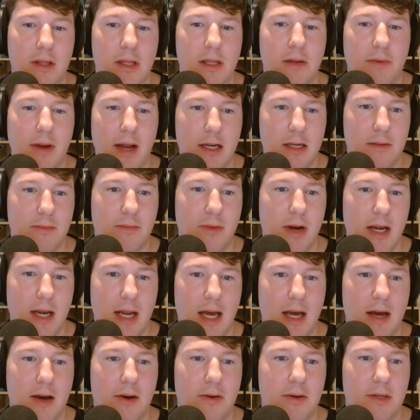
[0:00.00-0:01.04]
Lorandom right
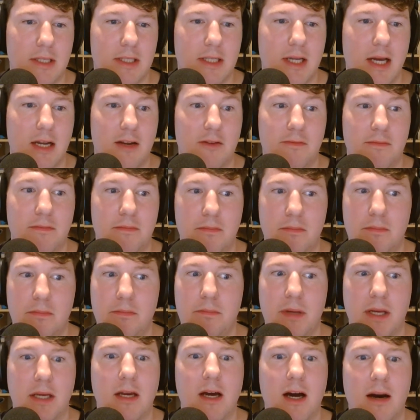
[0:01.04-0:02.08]
now and is kind of
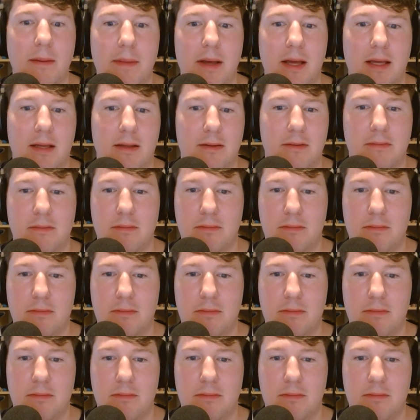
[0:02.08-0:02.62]
becoming